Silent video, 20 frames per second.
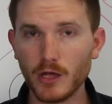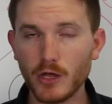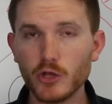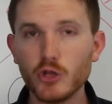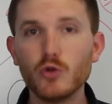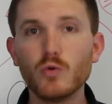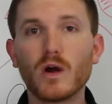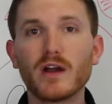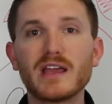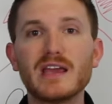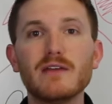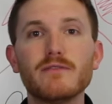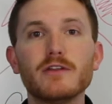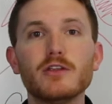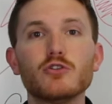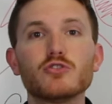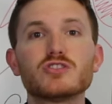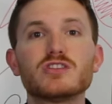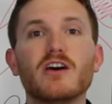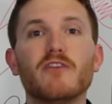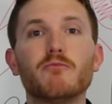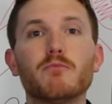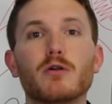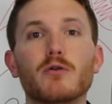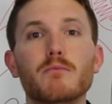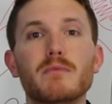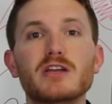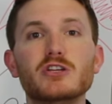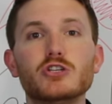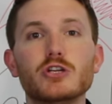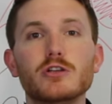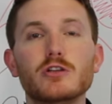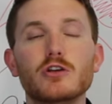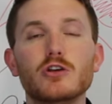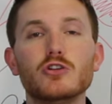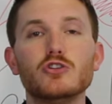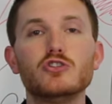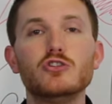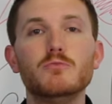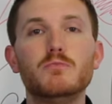you are giving yourself
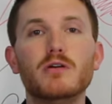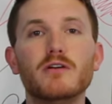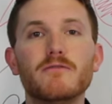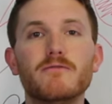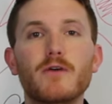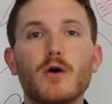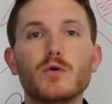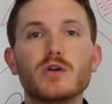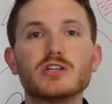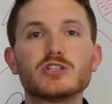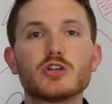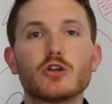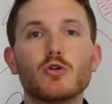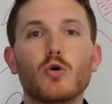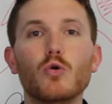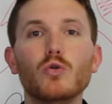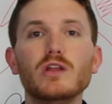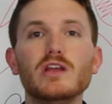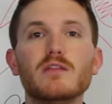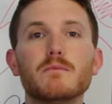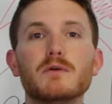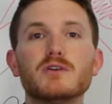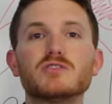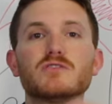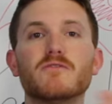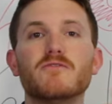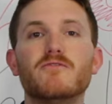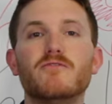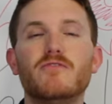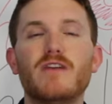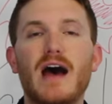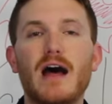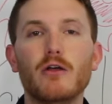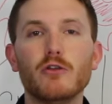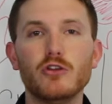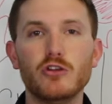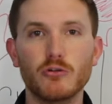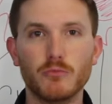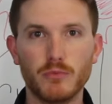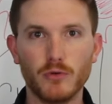permission to put focus on only the most
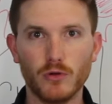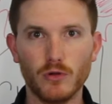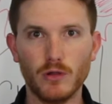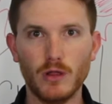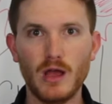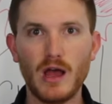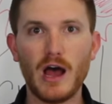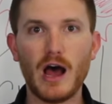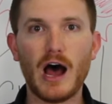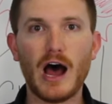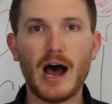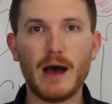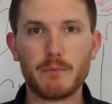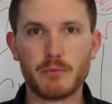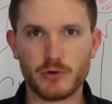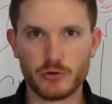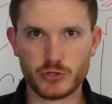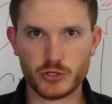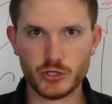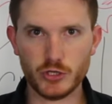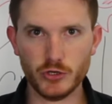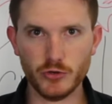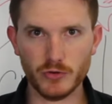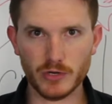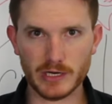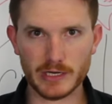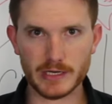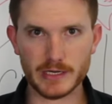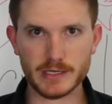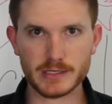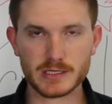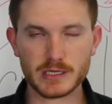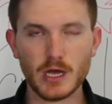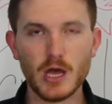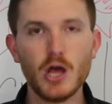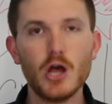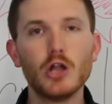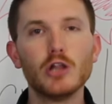valuable opportunities.